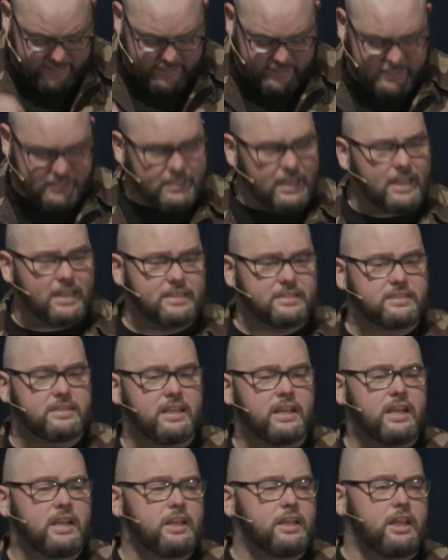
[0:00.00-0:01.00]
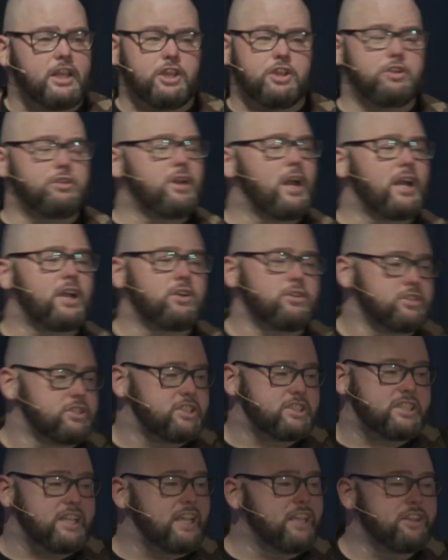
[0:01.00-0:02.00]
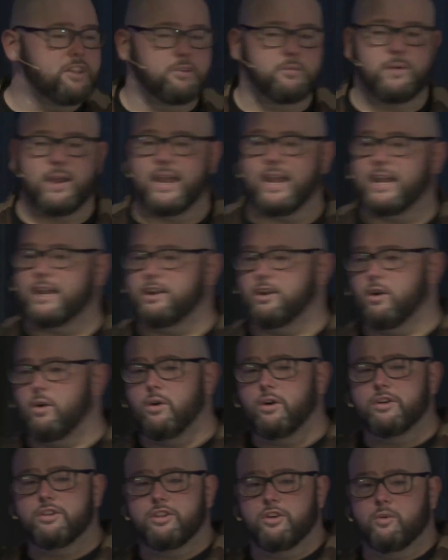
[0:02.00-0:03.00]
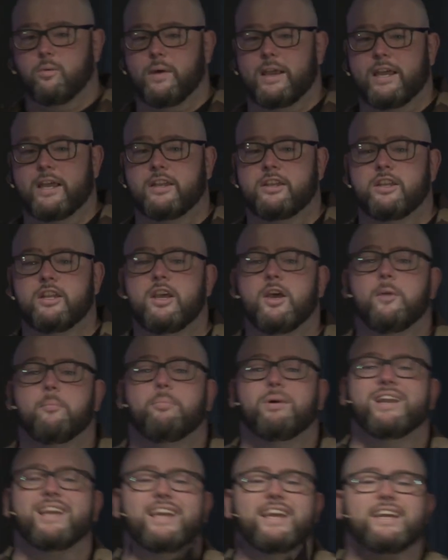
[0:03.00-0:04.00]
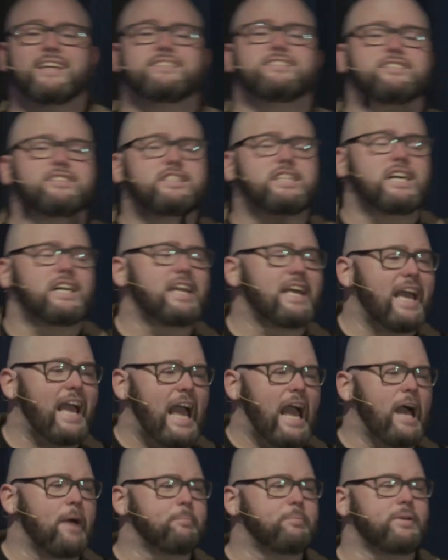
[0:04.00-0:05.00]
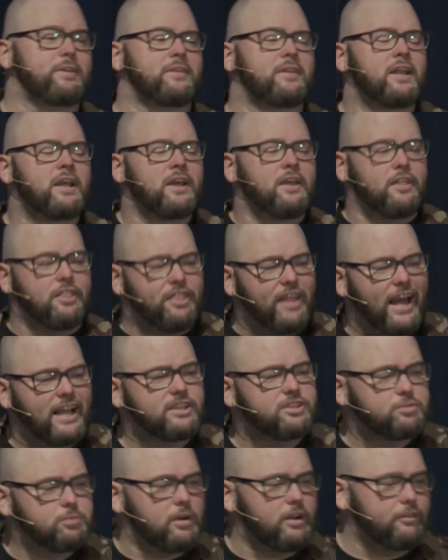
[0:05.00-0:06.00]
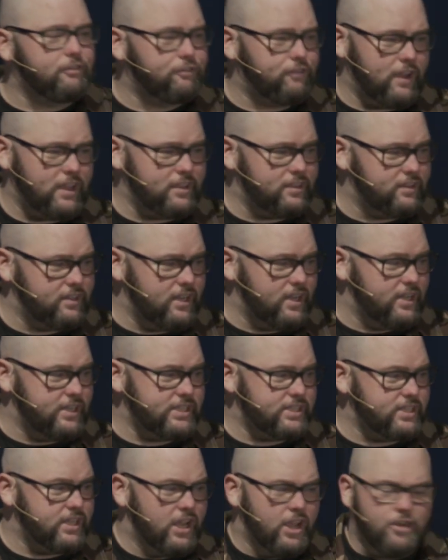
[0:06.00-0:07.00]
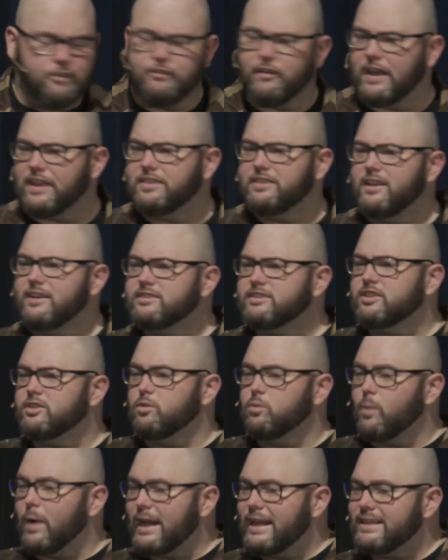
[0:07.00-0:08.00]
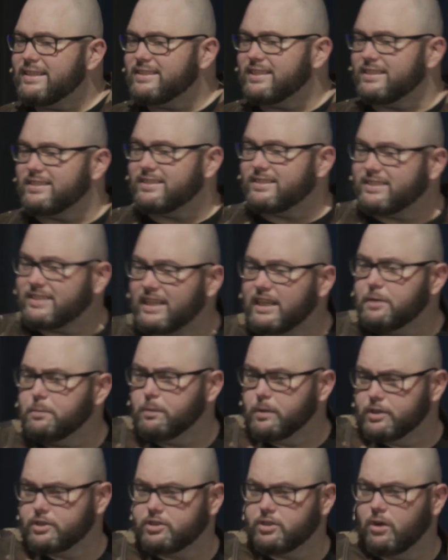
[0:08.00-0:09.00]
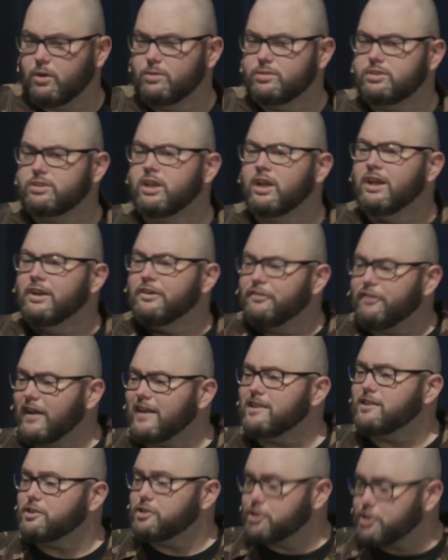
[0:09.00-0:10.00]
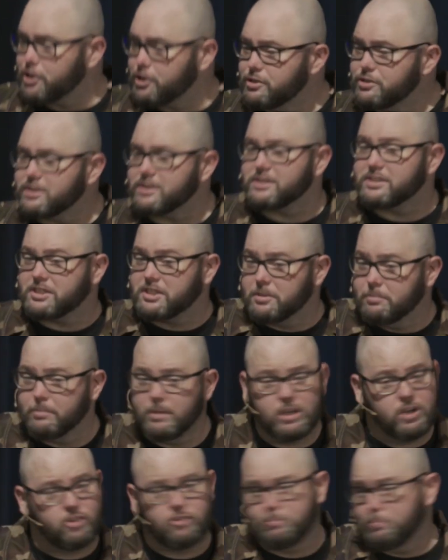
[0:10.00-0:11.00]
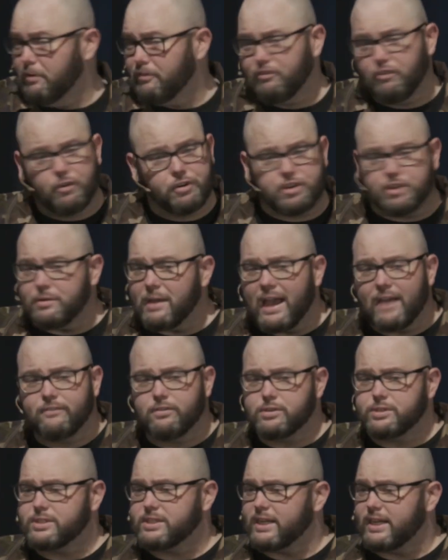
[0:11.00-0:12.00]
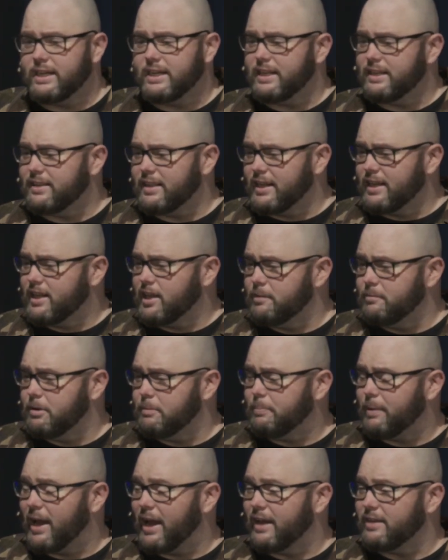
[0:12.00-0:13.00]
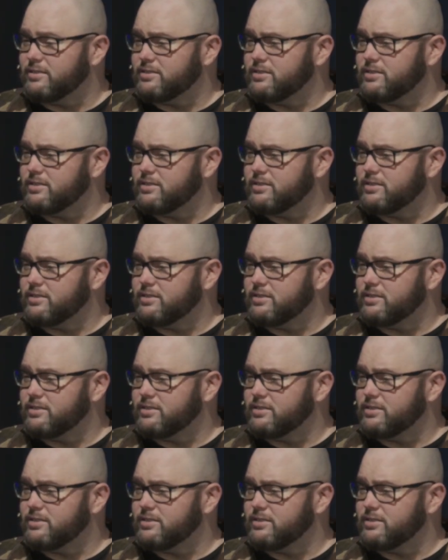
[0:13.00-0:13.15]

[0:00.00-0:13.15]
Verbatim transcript: says that you're not going to see the rain or the wind, but it's going to happen. That's what faith does. Faith doesn't wait to see results, faith chooses to move before you ever see anything come to pass.